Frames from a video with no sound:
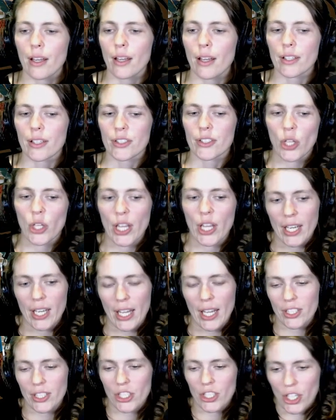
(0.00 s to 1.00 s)
So then
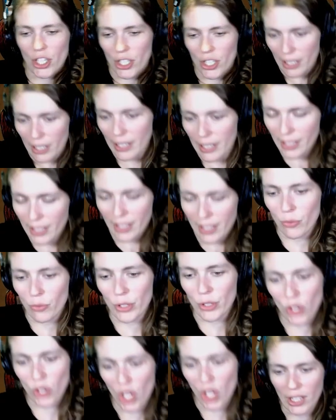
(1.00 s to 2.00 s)
next turn, if we
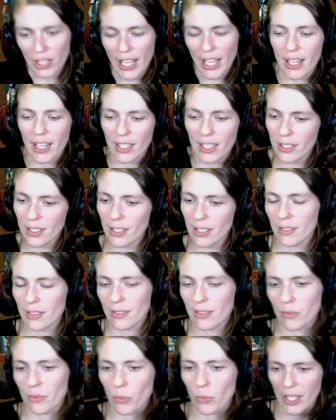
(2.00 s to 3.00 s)
draw a land,
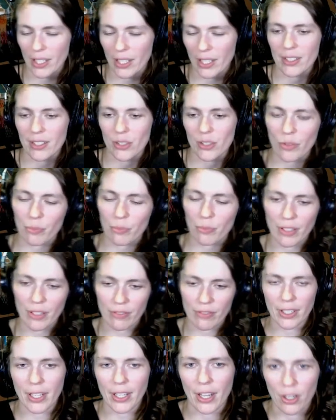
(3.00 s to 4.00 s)
we can Swiftblade
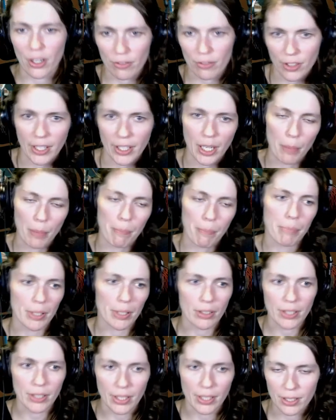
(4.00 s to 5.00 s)
Vindicator for like 1
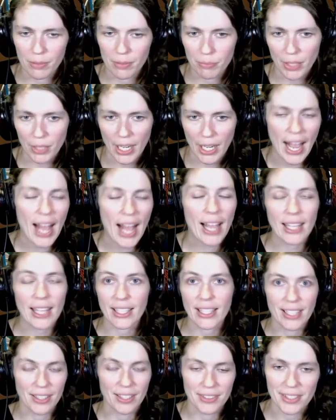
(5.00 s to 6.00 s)
billion, but I highly
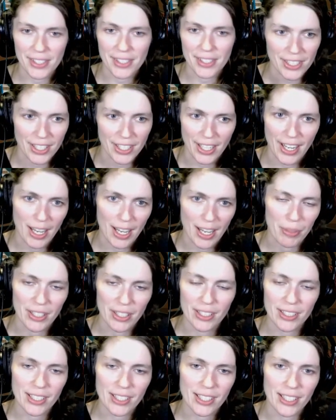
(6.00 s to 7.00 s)
doubt this is gonna
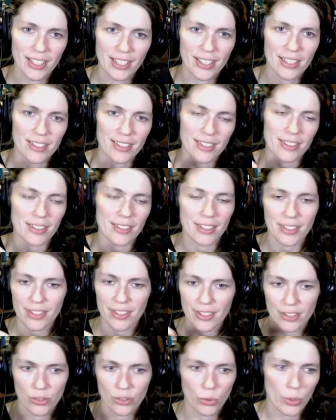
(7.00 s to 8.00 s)
happen, because this is
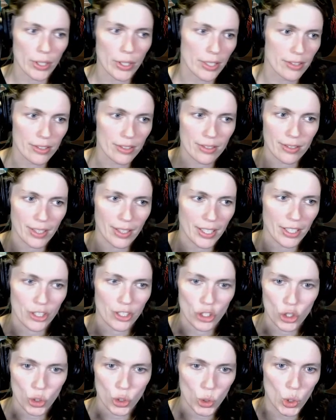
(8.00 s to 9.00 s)
Azorius, like,
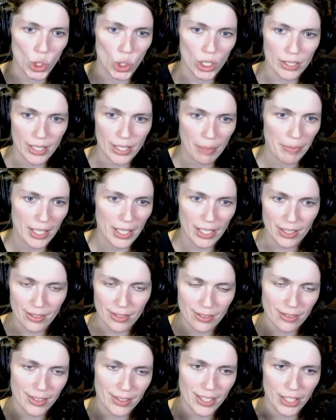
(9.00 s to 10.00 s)
control something,
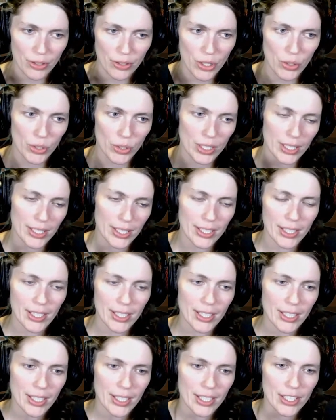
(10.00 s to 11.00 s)
hero.
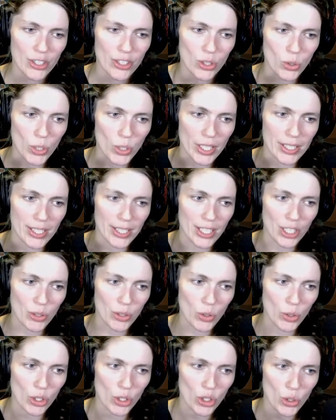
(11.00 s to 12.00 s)
Azorius hero
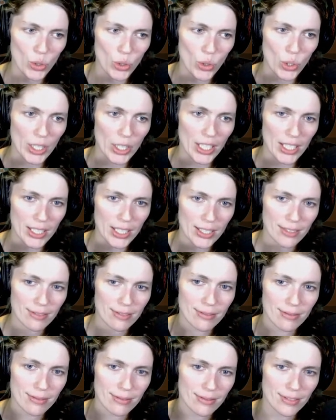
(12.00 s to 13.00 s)
control-y
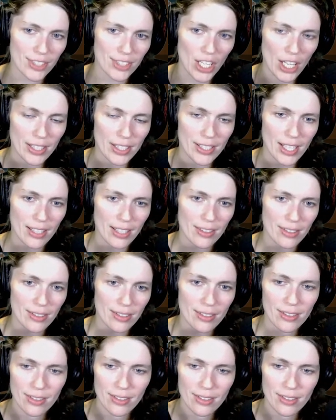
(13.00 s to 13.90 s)
nonsense.